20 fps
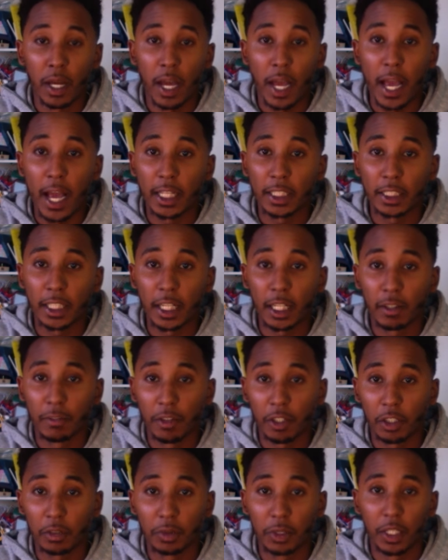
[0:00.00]
hashtag the
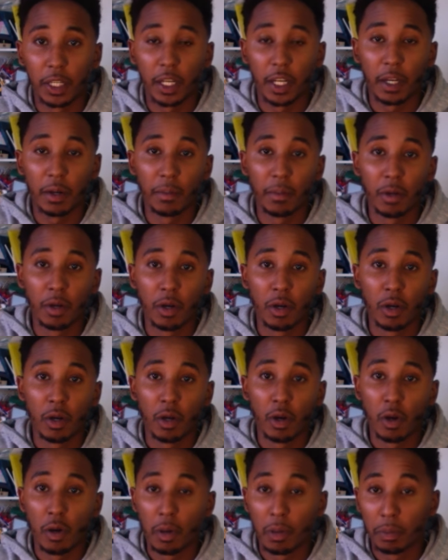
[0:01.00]
victim's name,
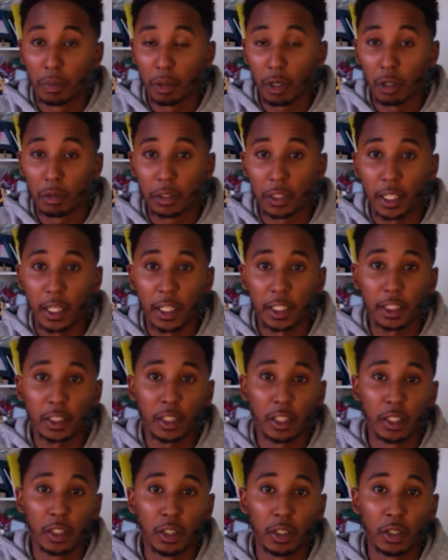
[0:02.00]
protest,
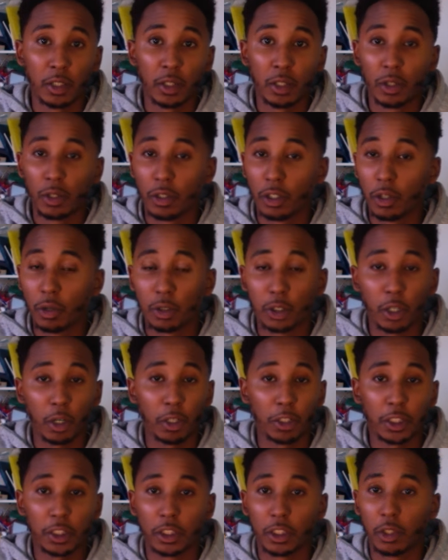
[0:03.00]
no
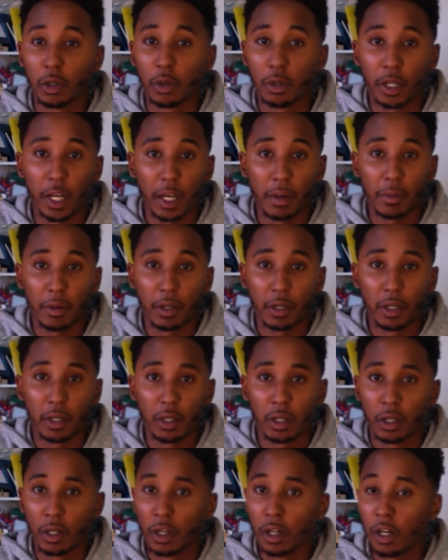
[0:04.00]
charges, no indictment,
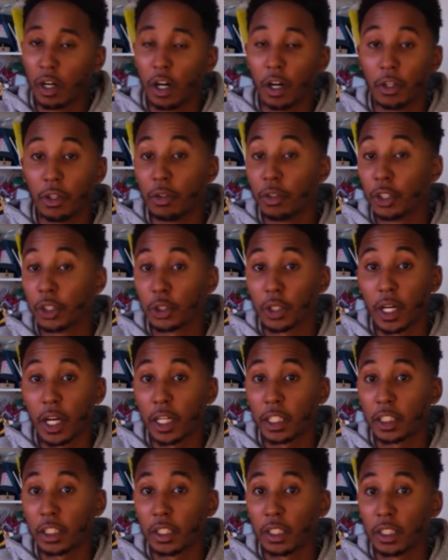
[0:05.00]
a new
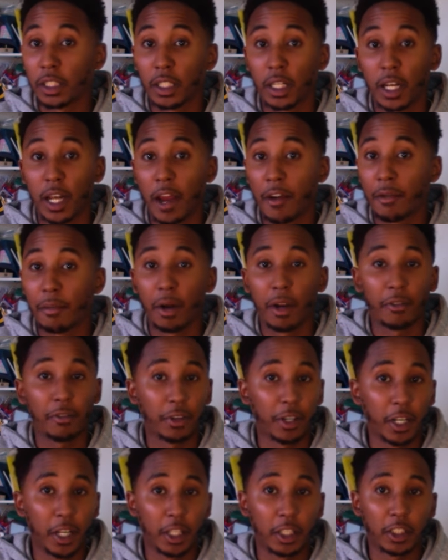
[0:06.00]
distraction, everybody
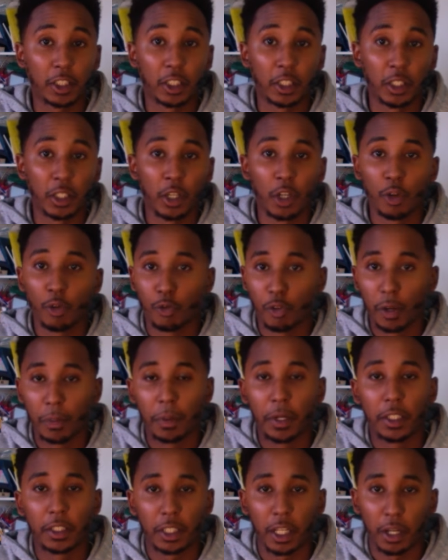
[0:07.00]
forgets,
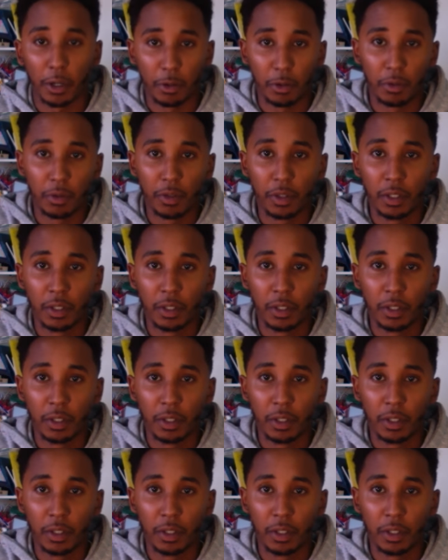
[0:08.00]
repeat cycle.